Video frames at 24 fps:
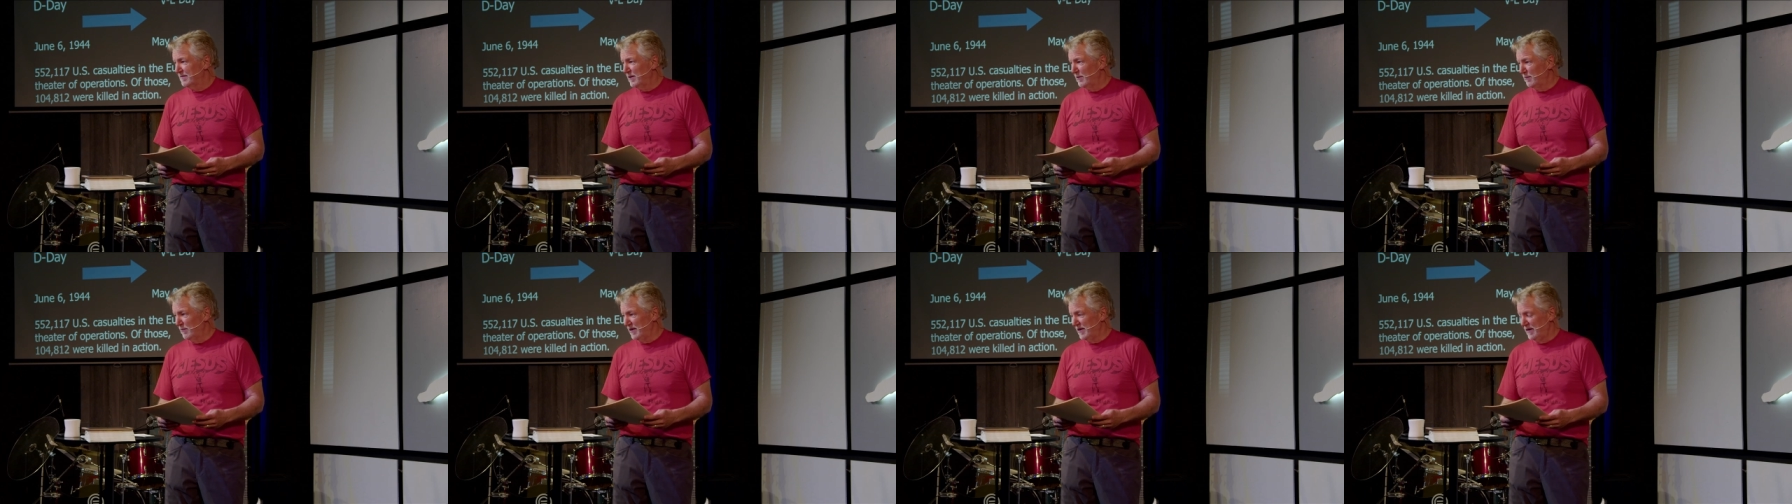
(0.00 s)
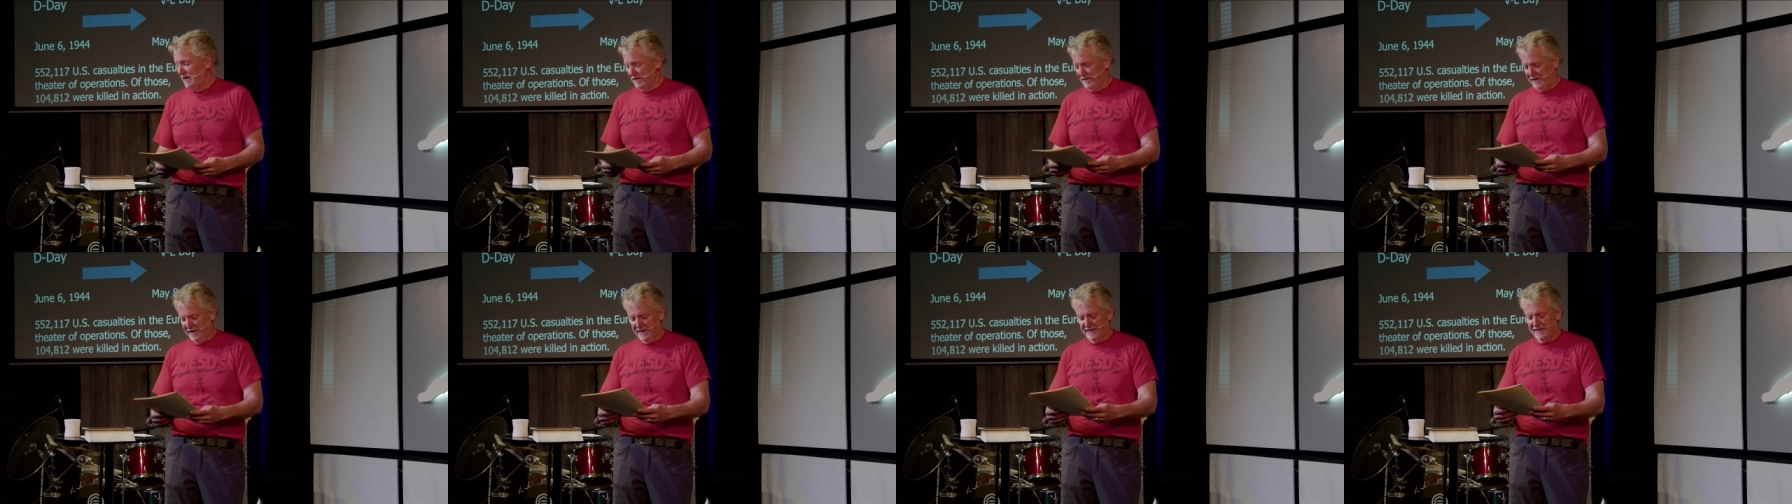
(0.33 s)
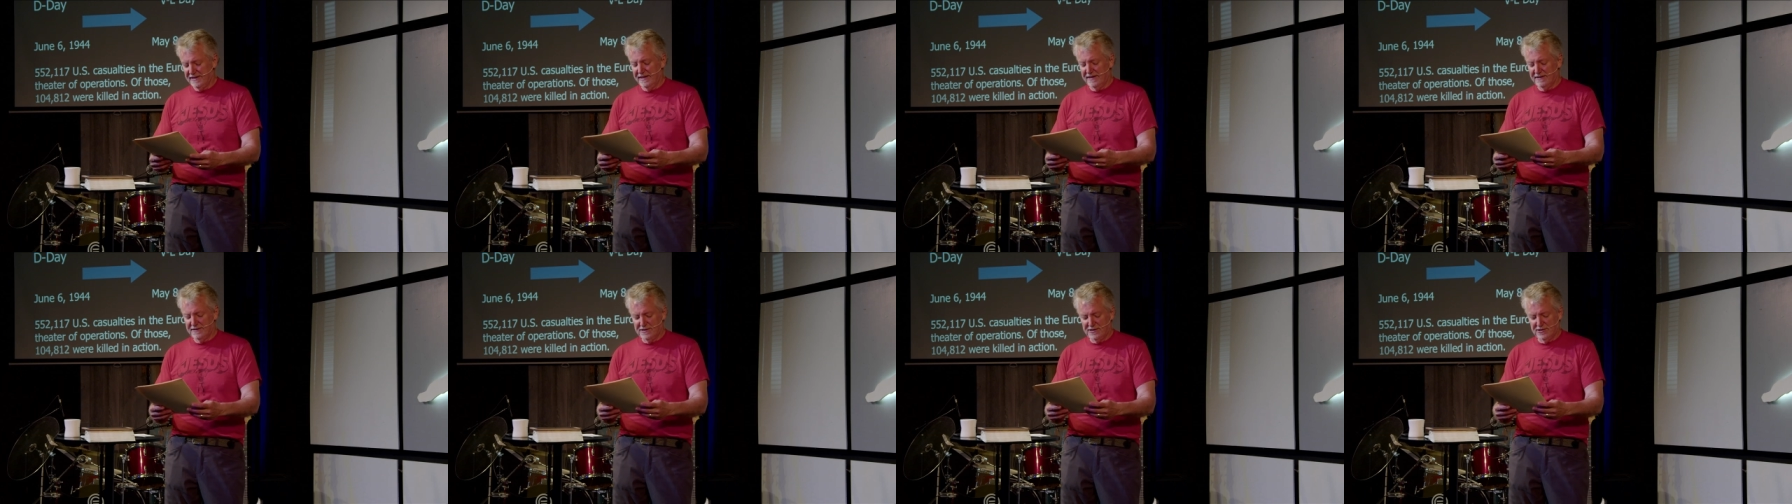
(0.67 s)
You want to hear the
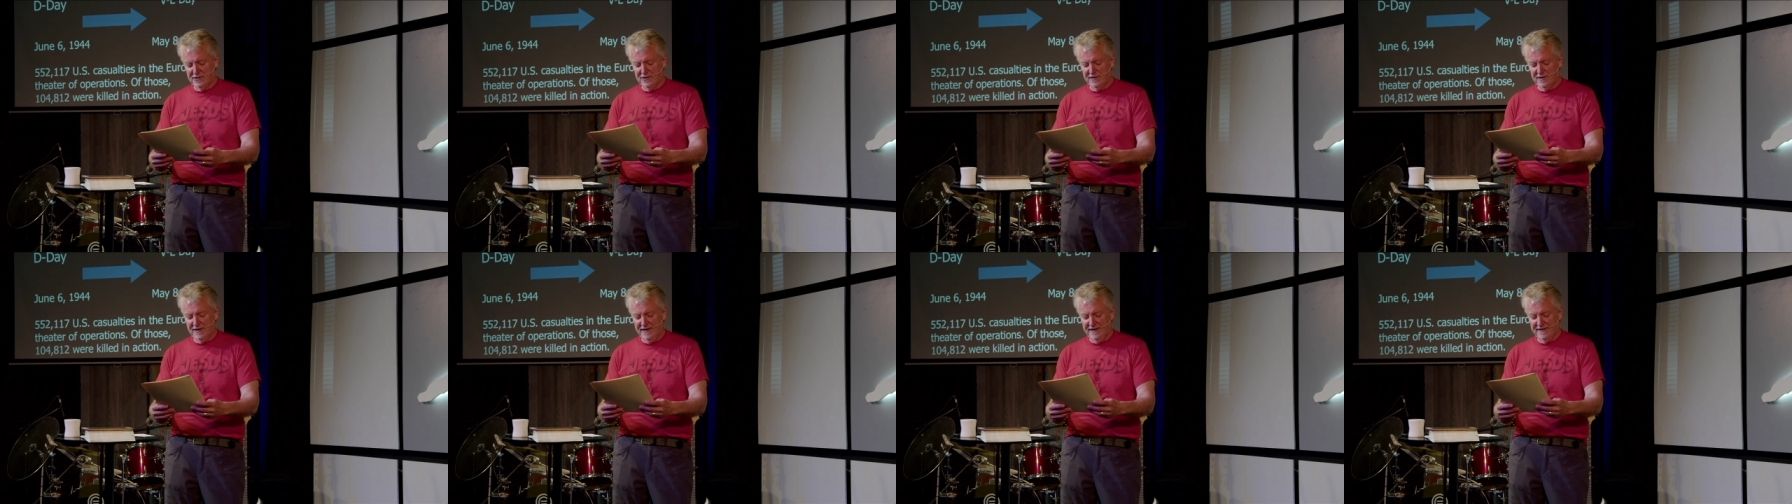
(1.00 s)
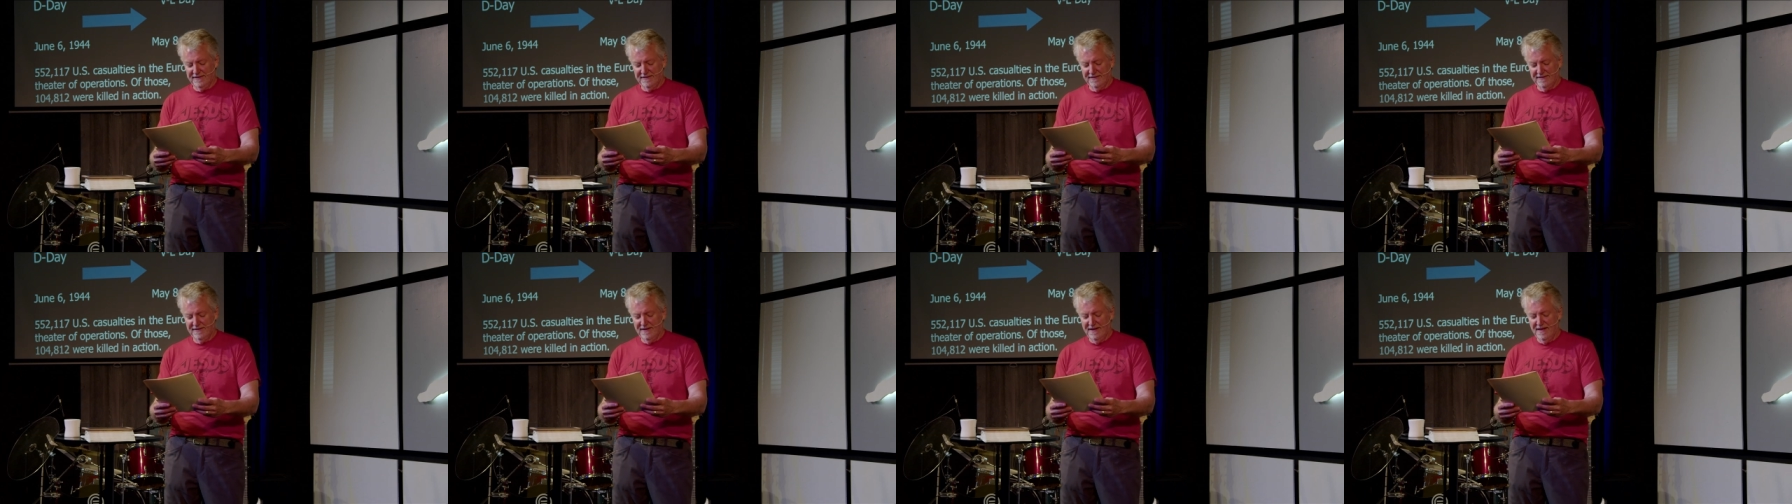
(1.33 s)
entire story?